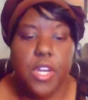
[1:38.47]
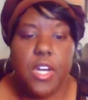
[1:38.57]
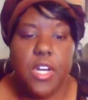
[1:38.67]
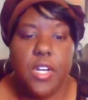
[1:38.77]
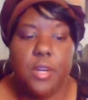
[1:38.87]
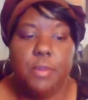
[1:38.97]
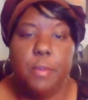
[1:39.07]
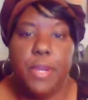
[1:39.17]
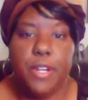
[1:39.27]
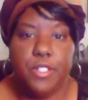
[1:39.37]
um, the
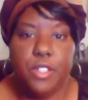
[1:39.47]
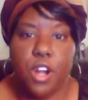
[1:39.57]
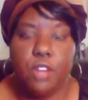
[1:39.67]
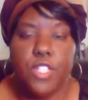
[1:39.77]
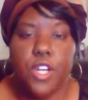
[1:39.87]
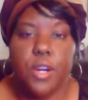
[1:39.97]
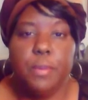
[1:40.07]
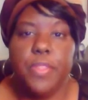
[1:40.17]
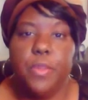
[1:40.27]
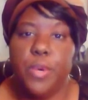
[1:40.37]
bigger scarves are
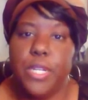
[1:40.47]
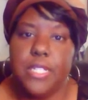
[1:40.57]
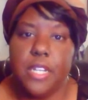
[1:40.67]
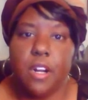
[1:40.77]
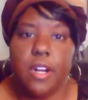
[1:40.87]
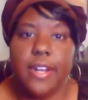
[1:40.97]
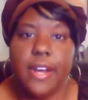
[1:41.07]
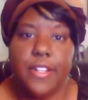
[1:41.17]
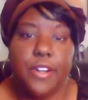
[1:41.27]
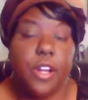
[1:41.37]
but the ones that are a
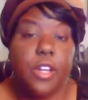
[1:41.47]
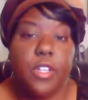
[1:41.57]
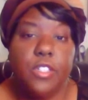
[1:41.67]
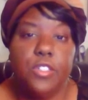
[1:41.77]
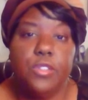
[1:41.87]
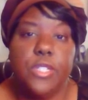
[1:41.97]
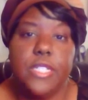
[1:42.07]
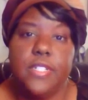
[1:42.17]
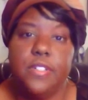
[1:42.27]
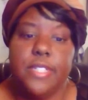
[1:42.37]
dollar are good too because
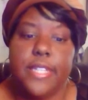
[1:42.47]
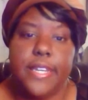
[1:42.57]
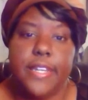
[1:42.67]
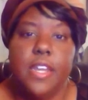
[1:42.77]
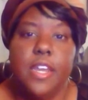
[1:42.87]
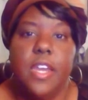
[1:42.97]
they're thin